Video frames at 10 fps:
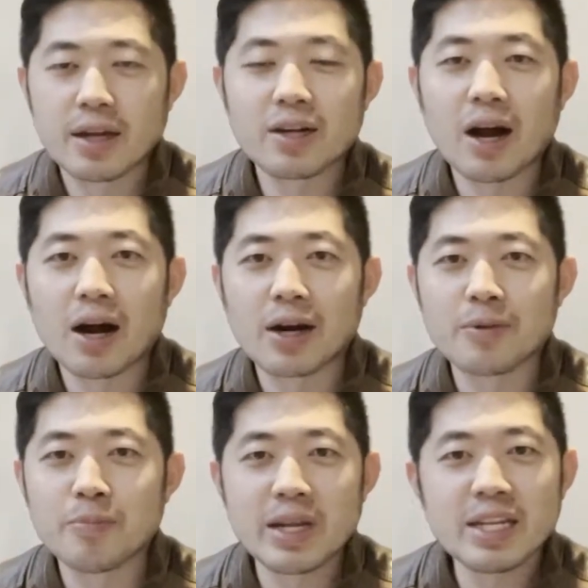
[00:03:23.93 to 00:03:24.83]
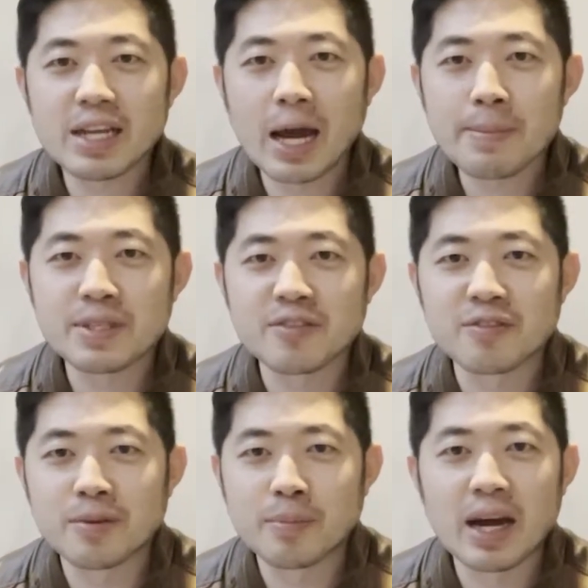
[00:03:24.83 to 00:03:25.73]
There are many types of
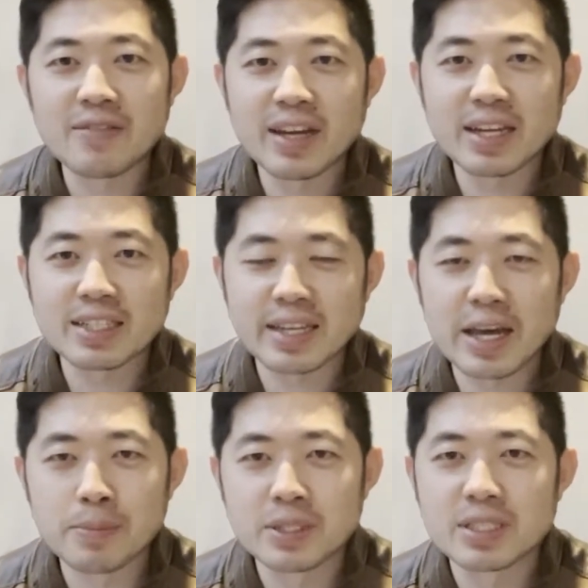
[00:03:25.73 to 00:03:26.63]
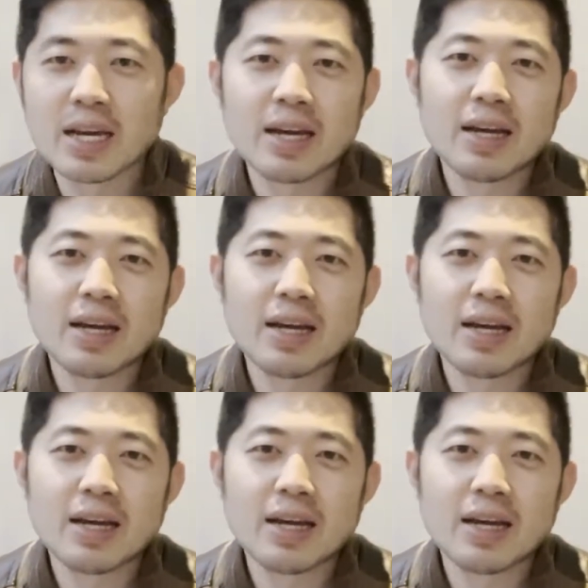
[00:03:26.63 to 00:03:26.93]
MyVegas games.